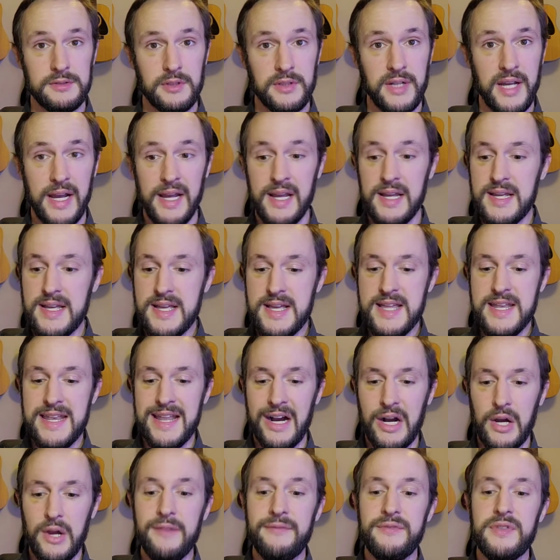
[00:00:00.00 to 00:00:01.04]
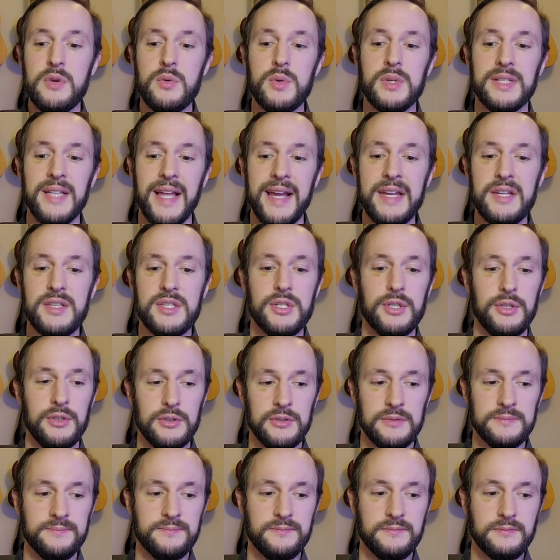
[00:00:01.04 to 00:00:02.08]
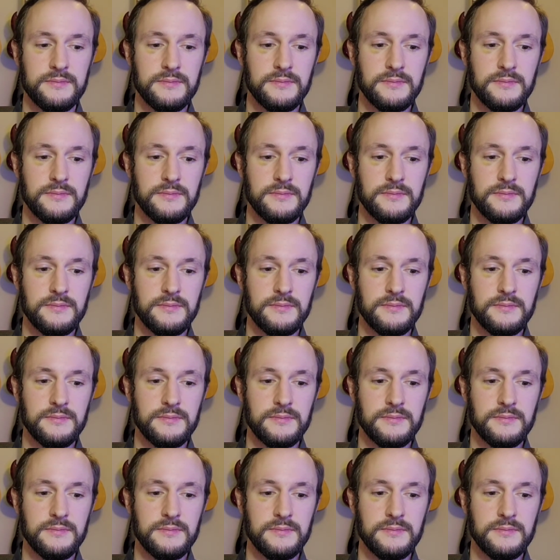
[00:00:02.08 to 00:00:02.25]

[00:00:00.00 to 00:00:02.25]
Okay. Now, if you would like to